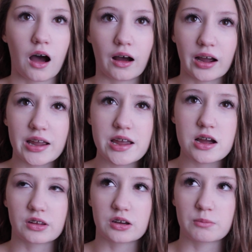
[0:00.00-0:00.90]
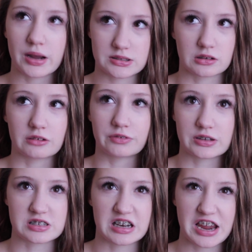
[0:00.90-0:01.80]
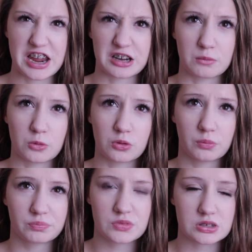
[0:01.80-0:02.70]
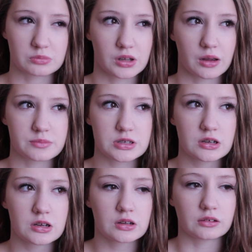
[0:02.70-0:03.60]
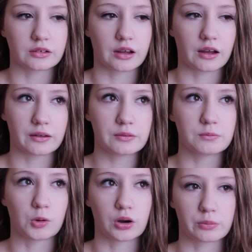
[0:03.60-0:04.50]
I think of myself as an animal sometimes. Like I want